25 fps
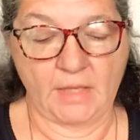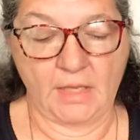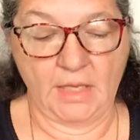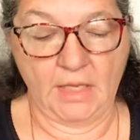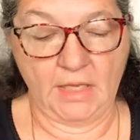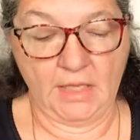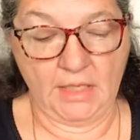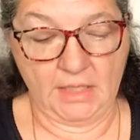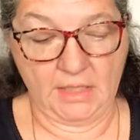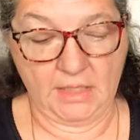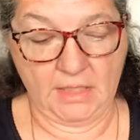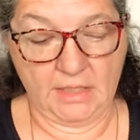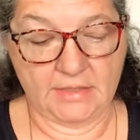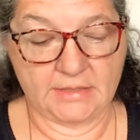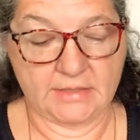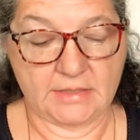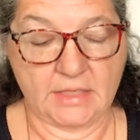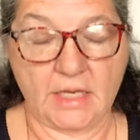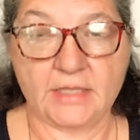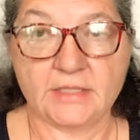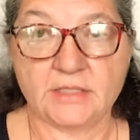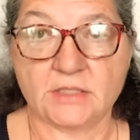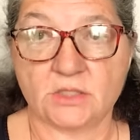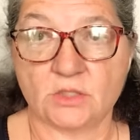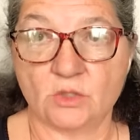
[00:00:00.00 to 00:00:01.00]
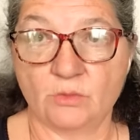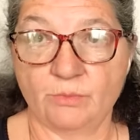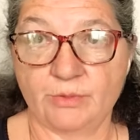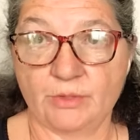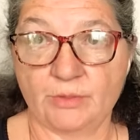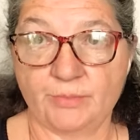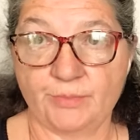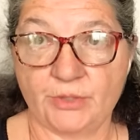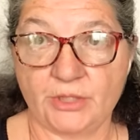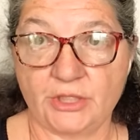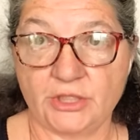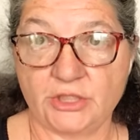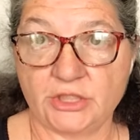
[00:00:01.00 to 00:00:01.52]
And I super
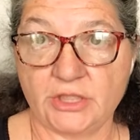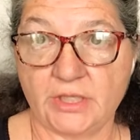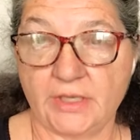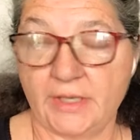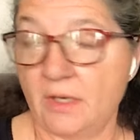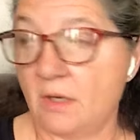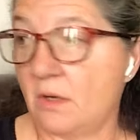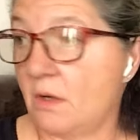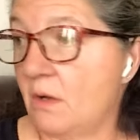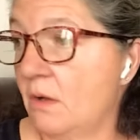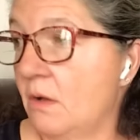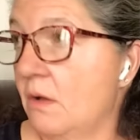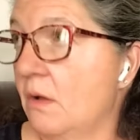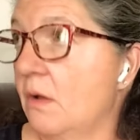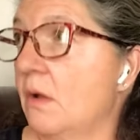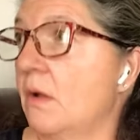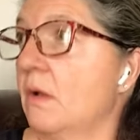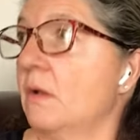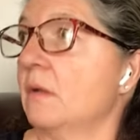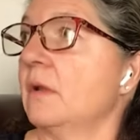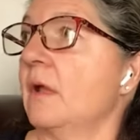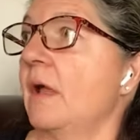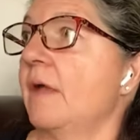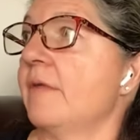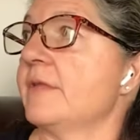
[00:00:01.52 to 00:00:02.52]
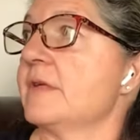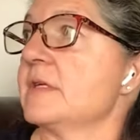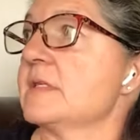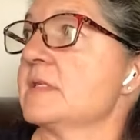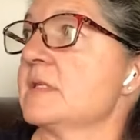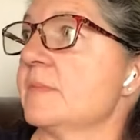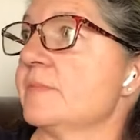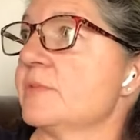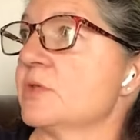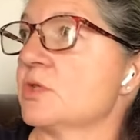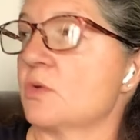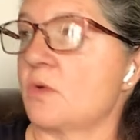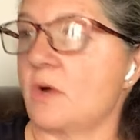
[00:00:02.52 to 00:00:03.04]
appreciate all the
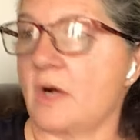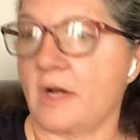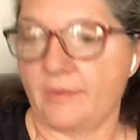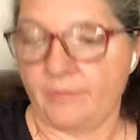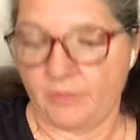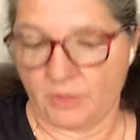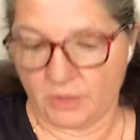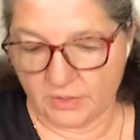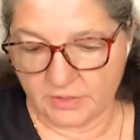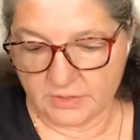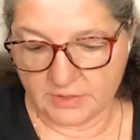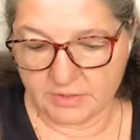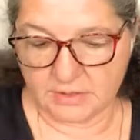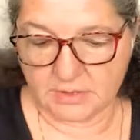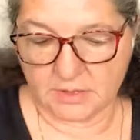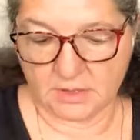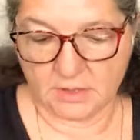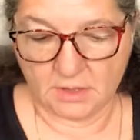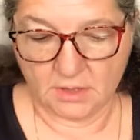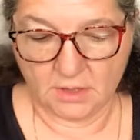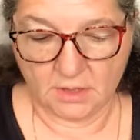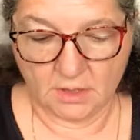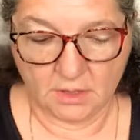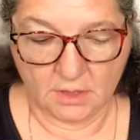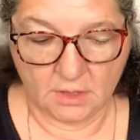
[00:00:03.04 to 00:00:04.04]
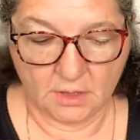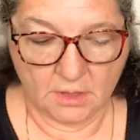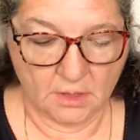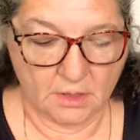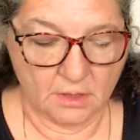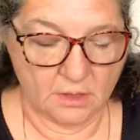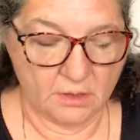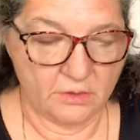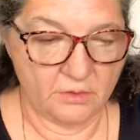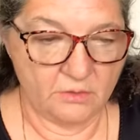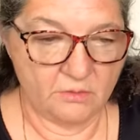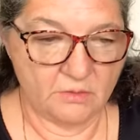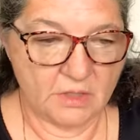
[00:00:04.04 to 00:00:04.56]
subscribers.
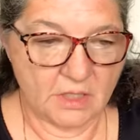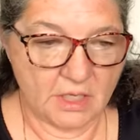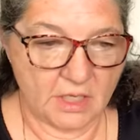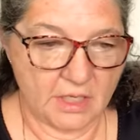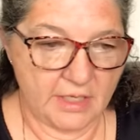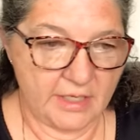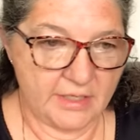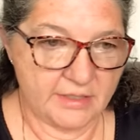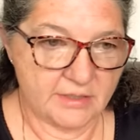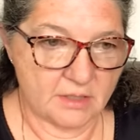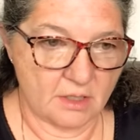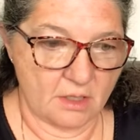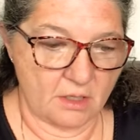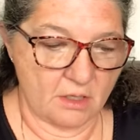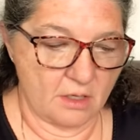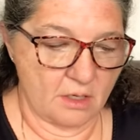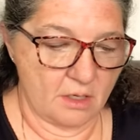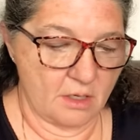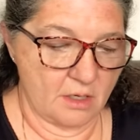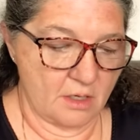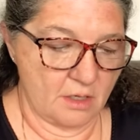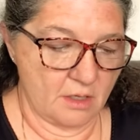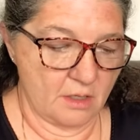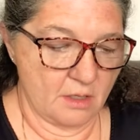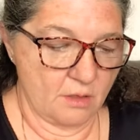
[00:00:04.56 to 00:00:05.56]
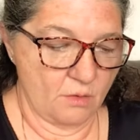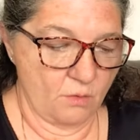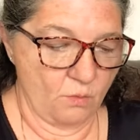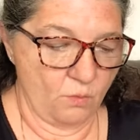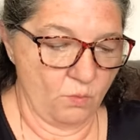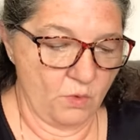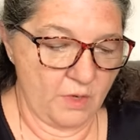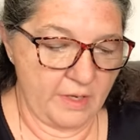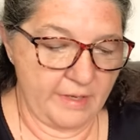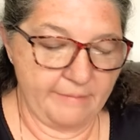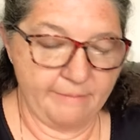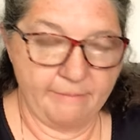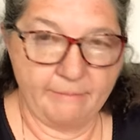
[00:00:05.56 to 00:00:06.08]
You guys are
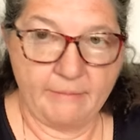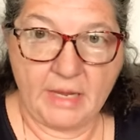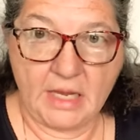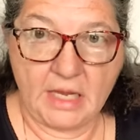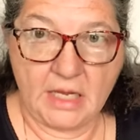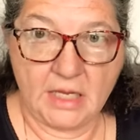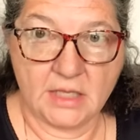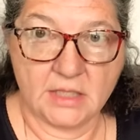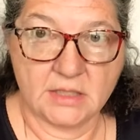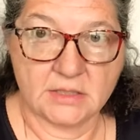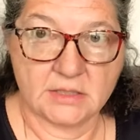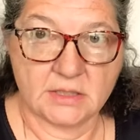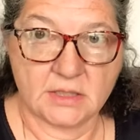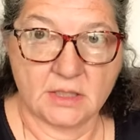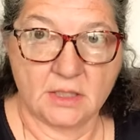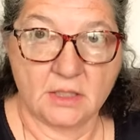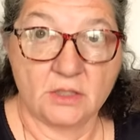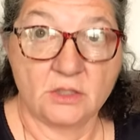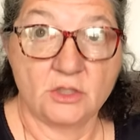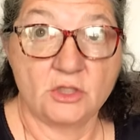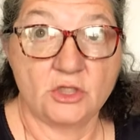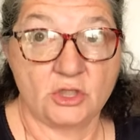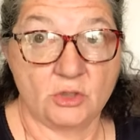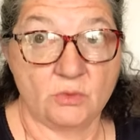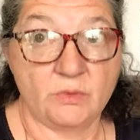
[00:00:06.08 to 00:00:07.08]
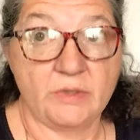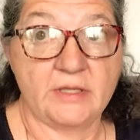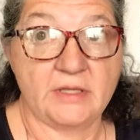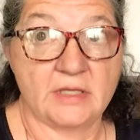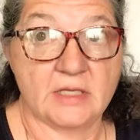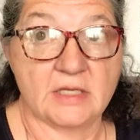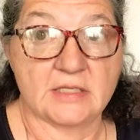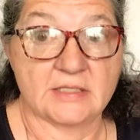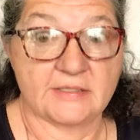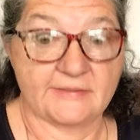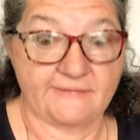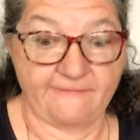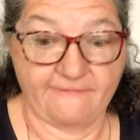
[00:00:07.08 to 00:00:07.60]
what makes doing
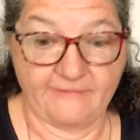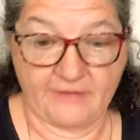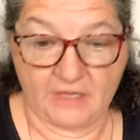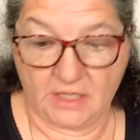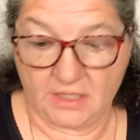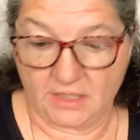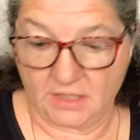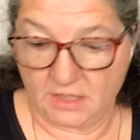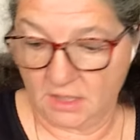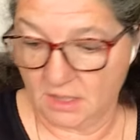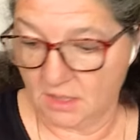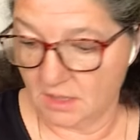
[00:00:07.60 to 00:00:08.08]
this fun.